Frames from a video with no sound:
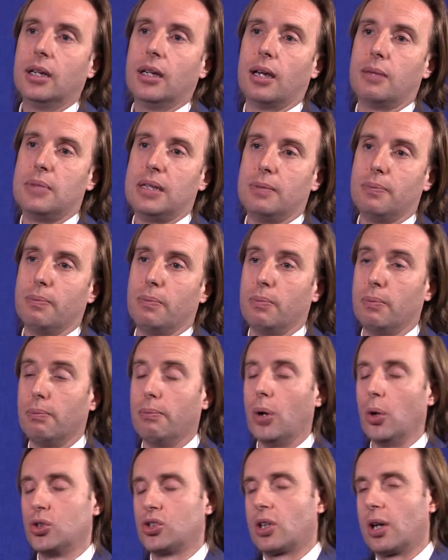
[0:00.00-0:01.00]
I mean,
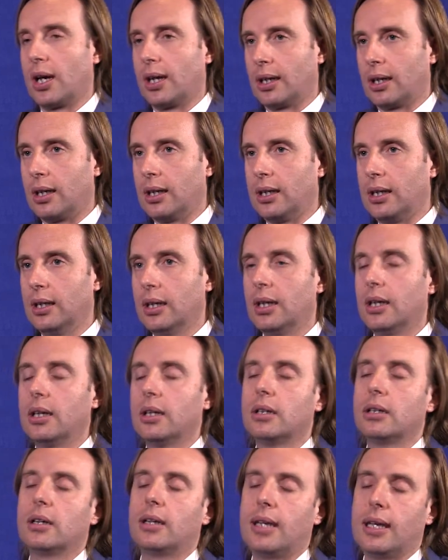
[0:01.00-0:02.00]
most likely,
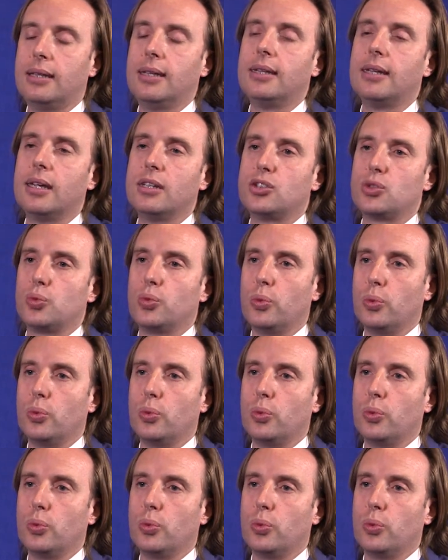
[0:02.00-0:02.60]
candidates,